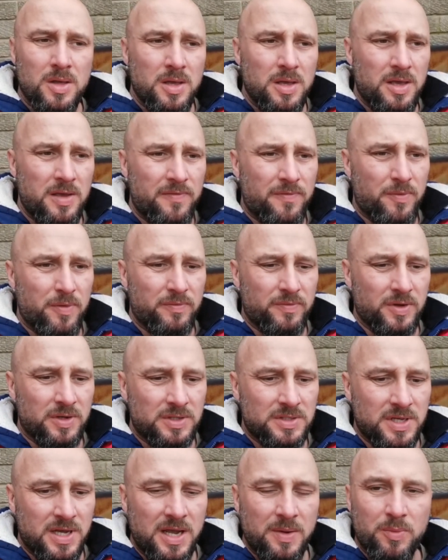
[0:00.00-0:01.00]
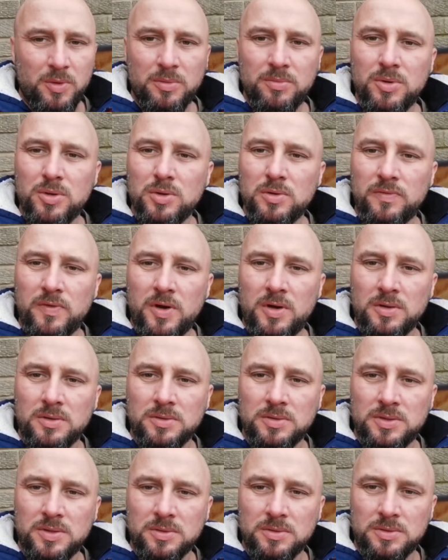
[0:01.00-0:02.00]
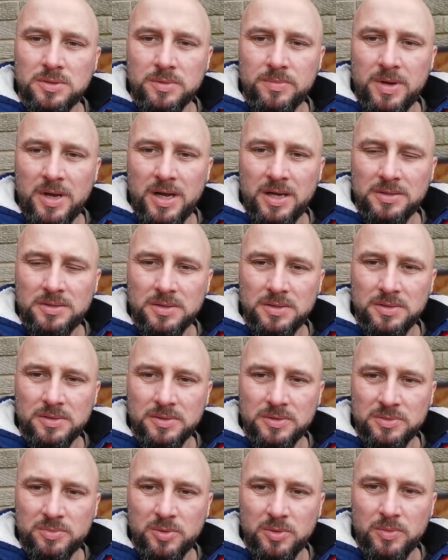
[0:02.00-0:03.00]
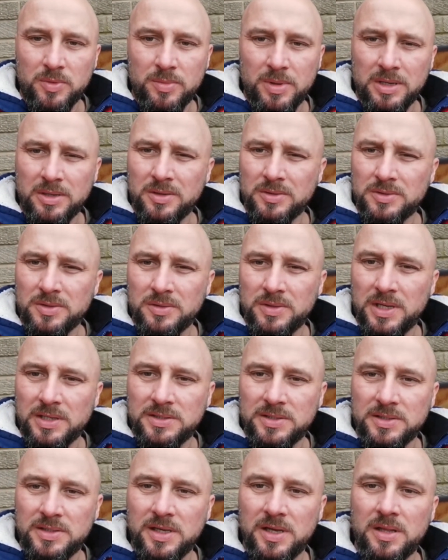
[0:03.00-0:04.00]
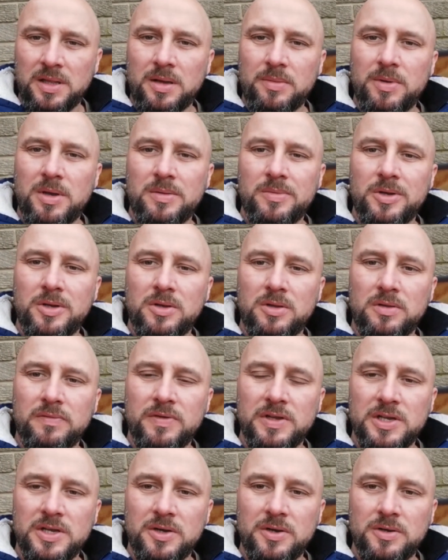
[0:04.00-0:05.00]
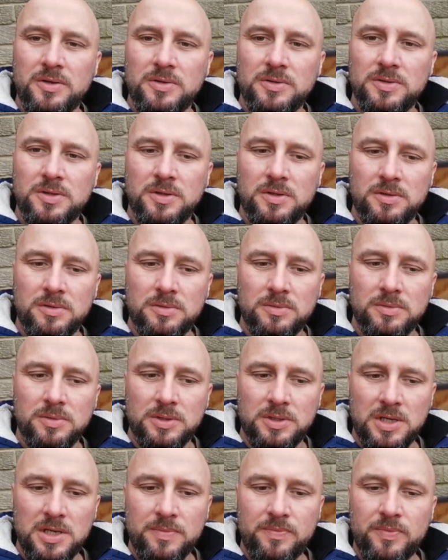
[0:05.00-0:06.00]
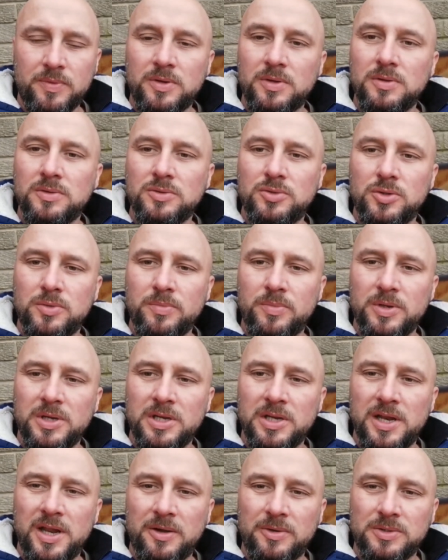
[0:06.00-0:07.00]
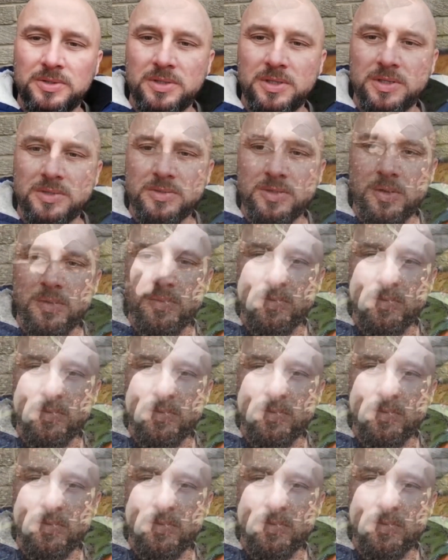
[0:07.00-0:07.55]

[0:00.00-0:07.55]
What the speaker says: if we've got time we'll move on to tomatoes, but we might not do that today, that might be another video, so we'll keep jumping in and out. Let's go.